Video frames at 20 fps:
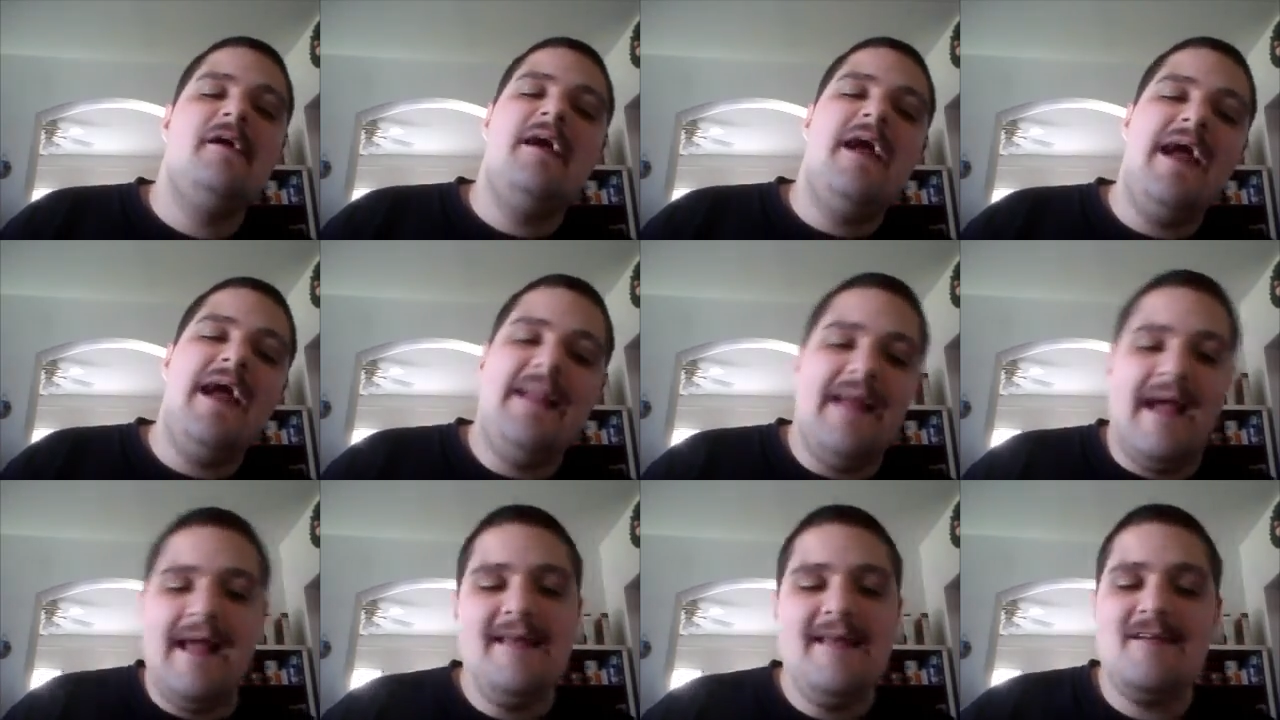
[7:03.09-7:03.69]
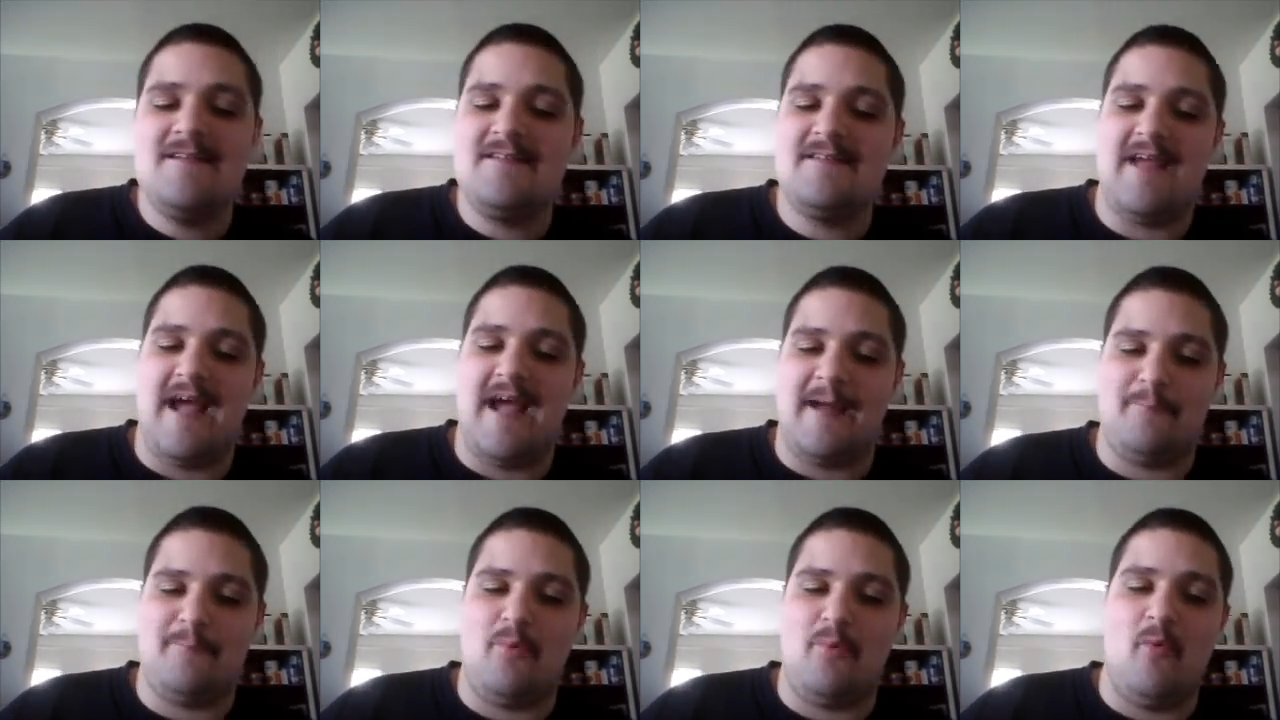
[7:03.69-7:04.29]
in any
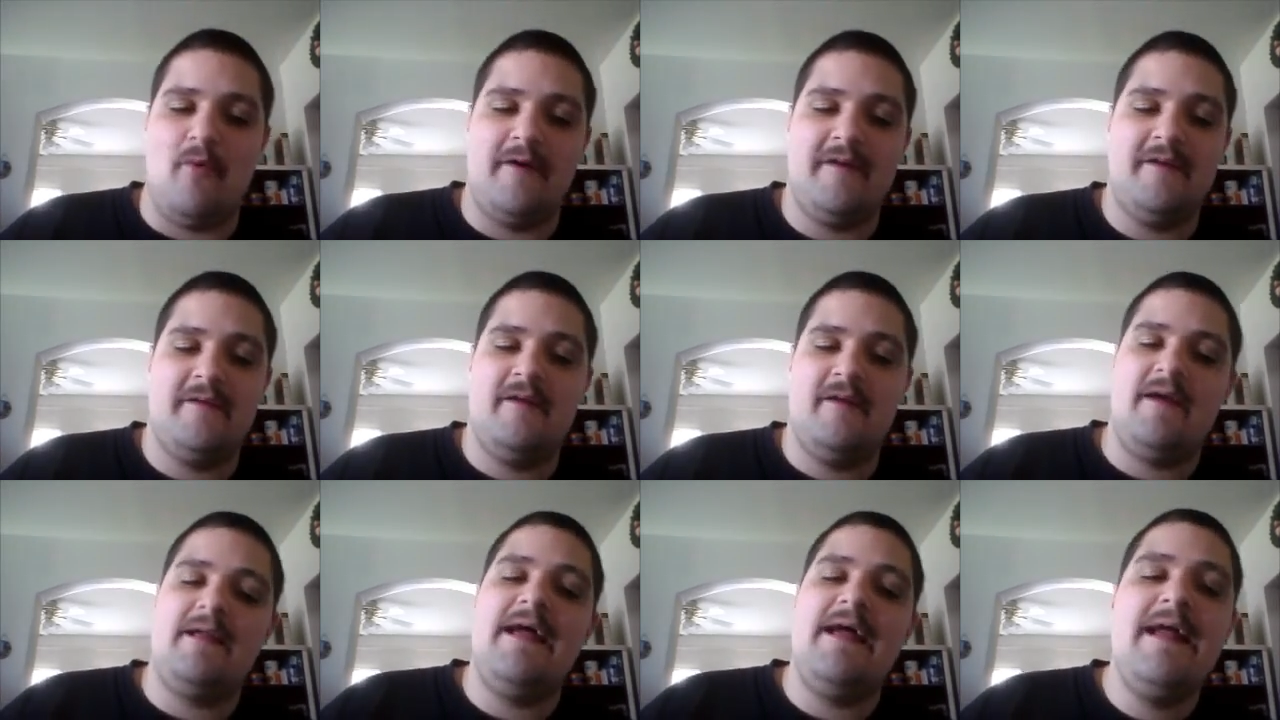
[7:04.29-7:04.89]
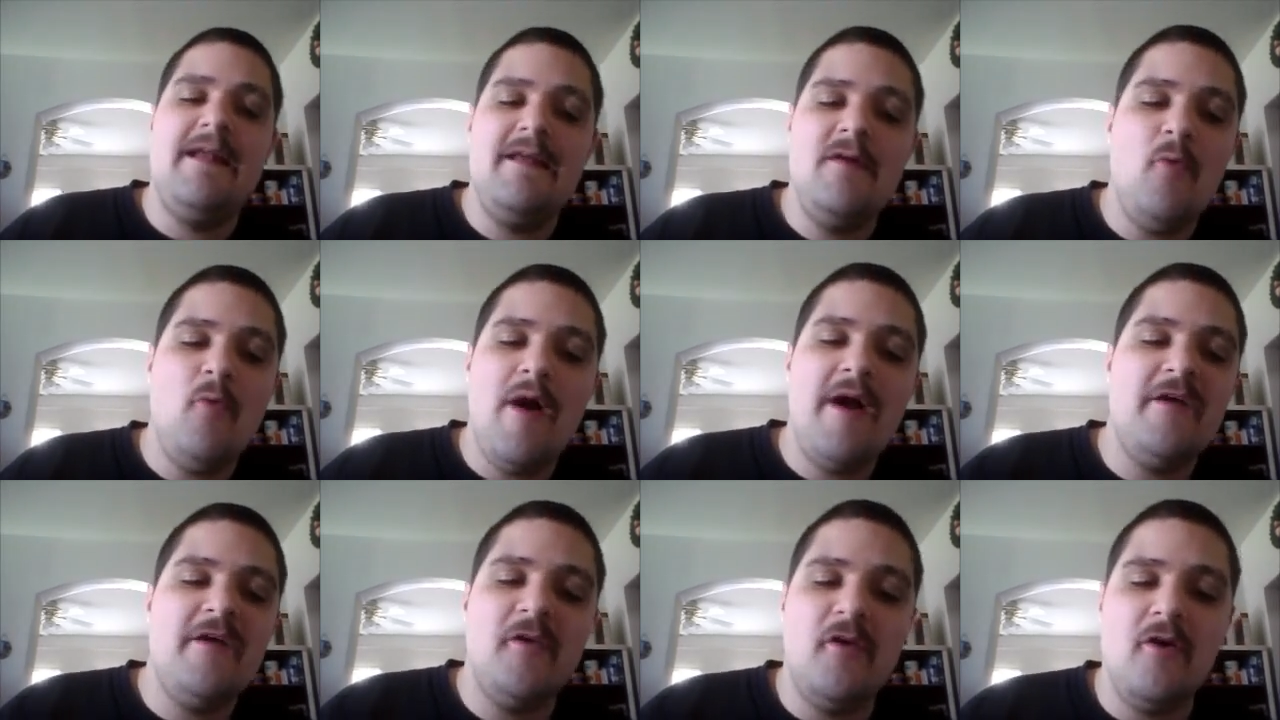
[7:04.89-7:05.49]
standpoint, in any
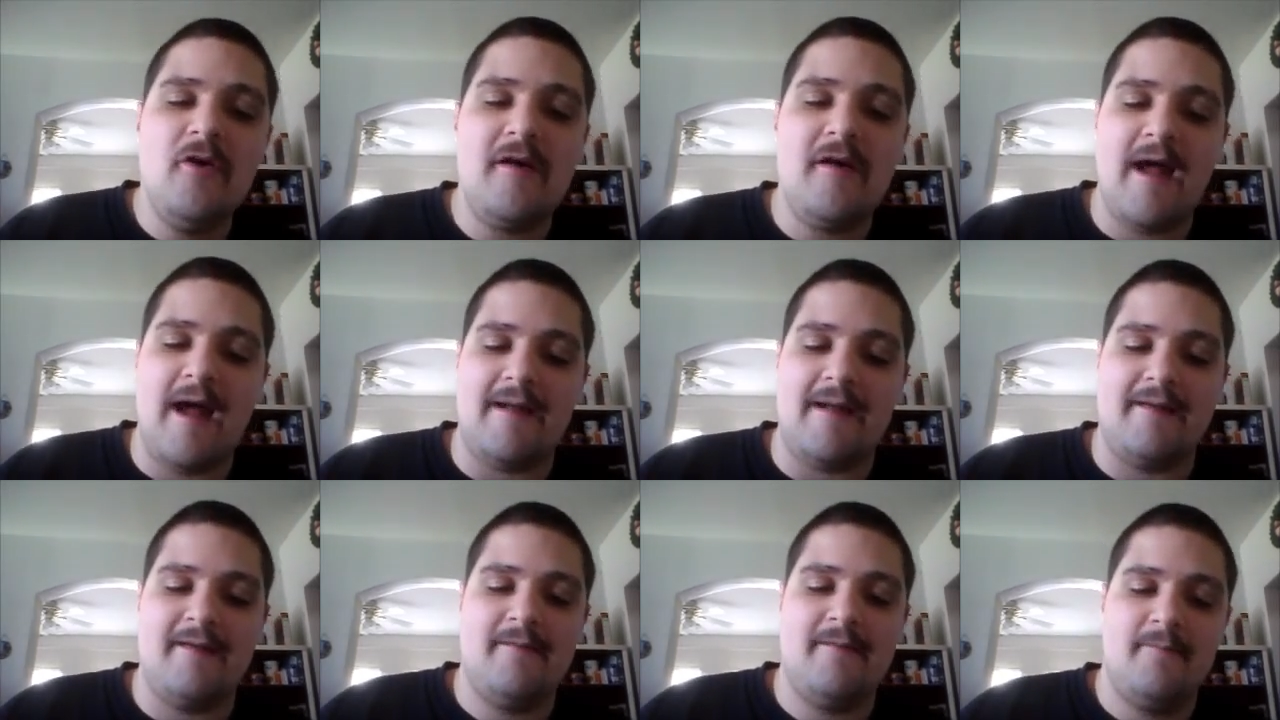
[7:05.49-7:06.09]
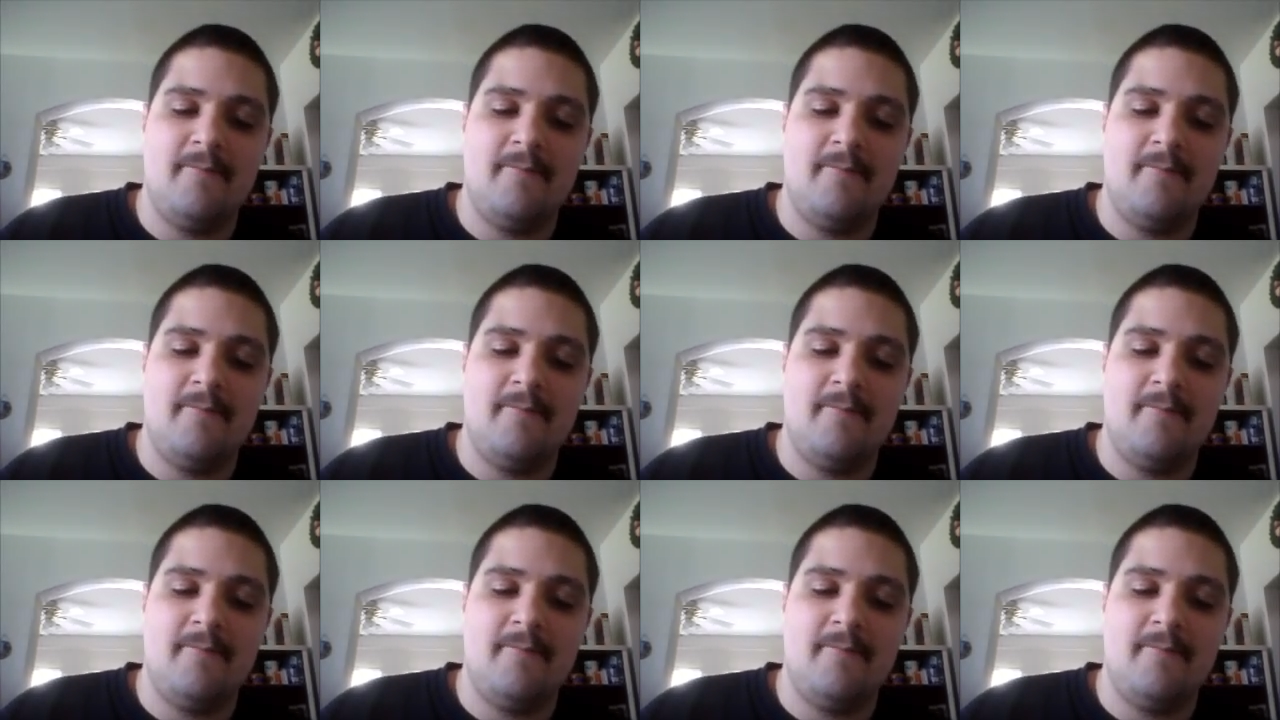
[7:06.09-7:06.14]
way you look at it.